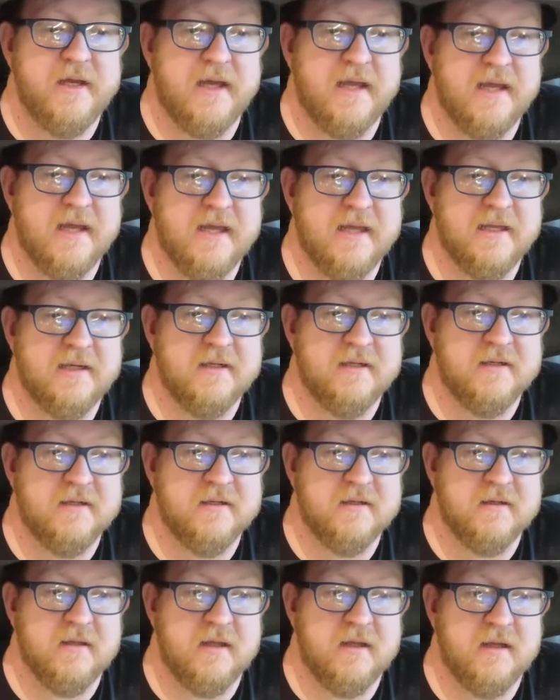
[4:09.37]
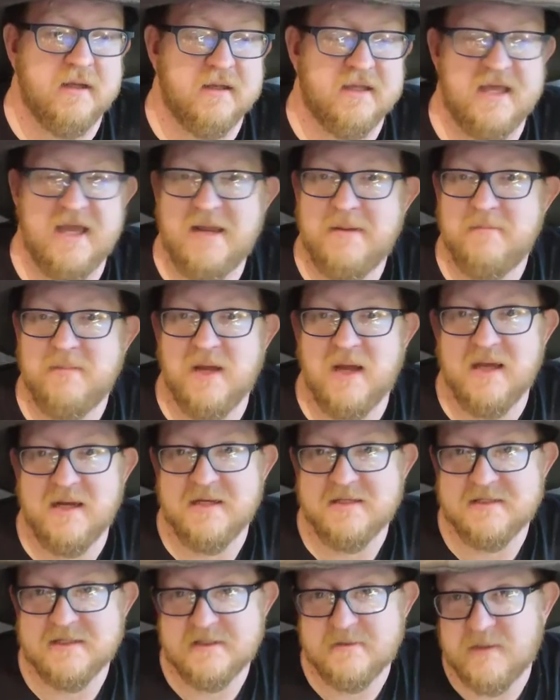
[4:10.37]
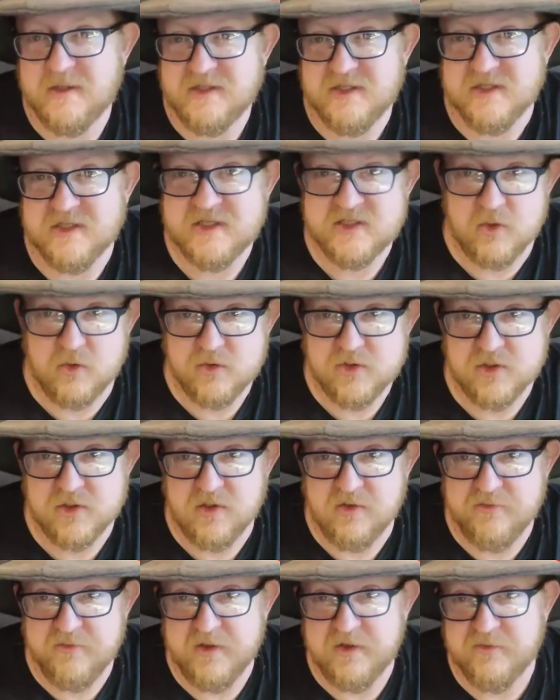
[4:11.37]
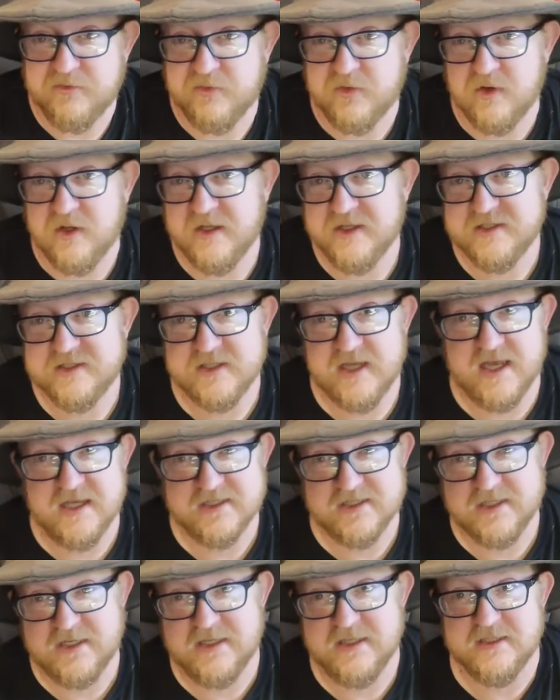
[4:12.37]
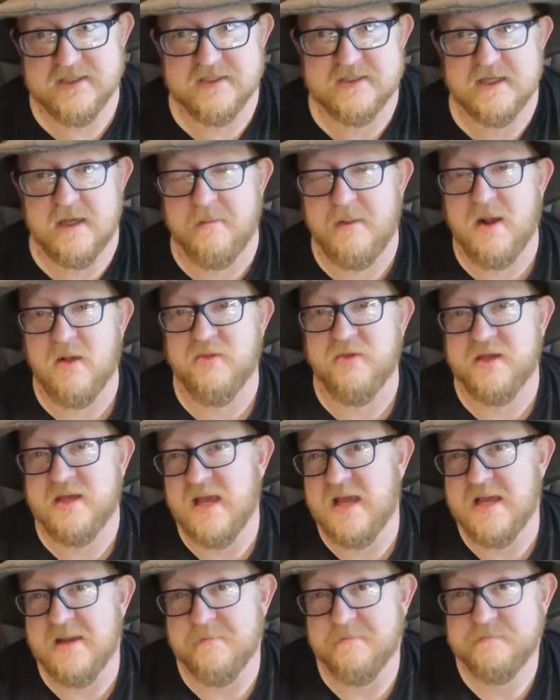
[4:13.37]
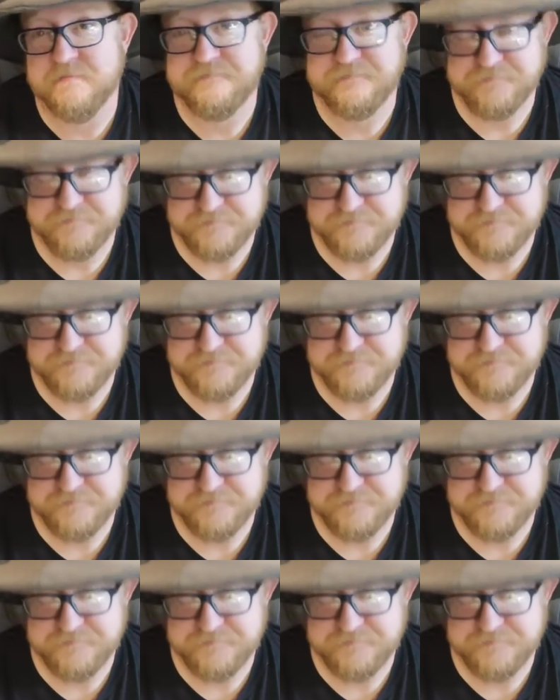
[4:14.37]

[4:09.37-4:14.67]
And uh, game night is as much a social event for us as it is about the game.